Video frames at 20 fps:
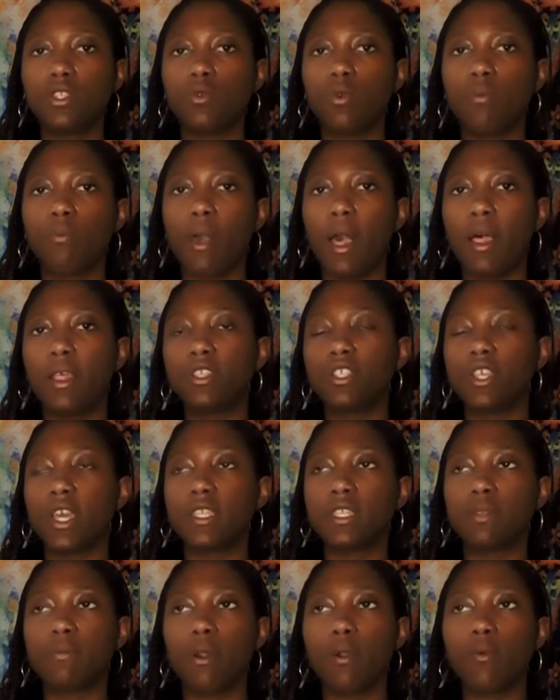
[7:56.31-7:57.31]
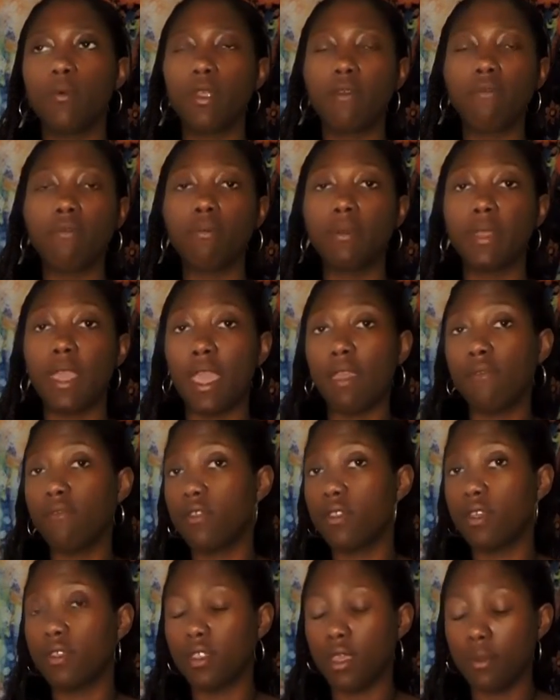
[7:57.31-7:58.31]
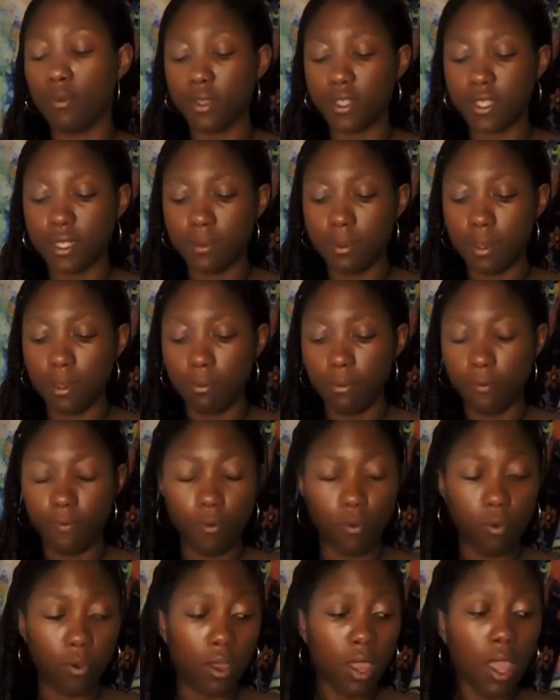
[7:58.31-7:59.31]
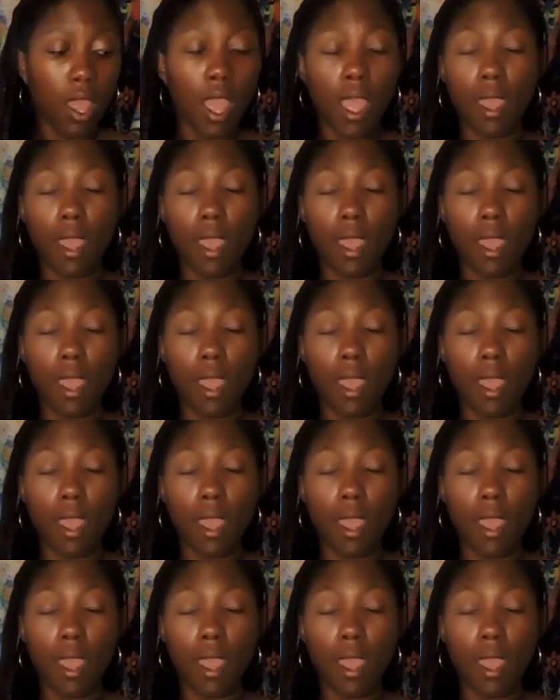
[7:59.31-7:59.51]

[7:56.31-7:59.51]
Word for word: to apologize about whatever behavior that they were exhibiting before.